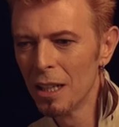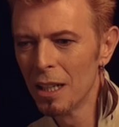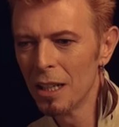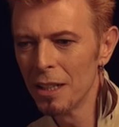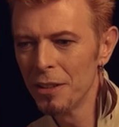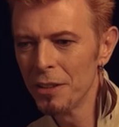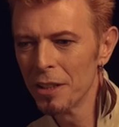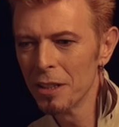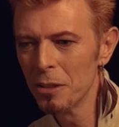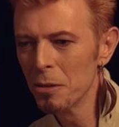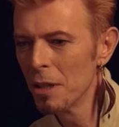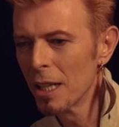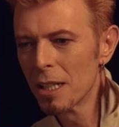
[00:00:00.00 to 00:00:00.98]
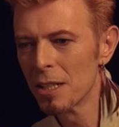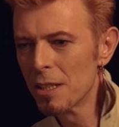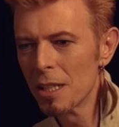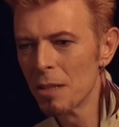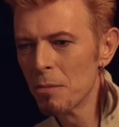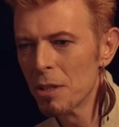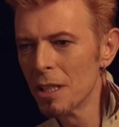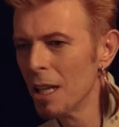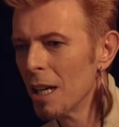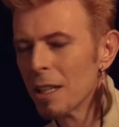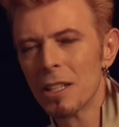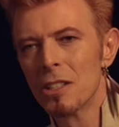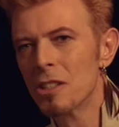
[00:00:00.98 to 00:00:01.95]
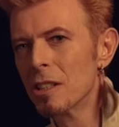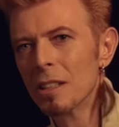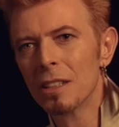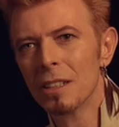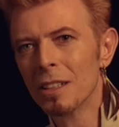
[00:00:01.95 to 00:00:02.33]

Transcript: And uh, all I could see was luggage.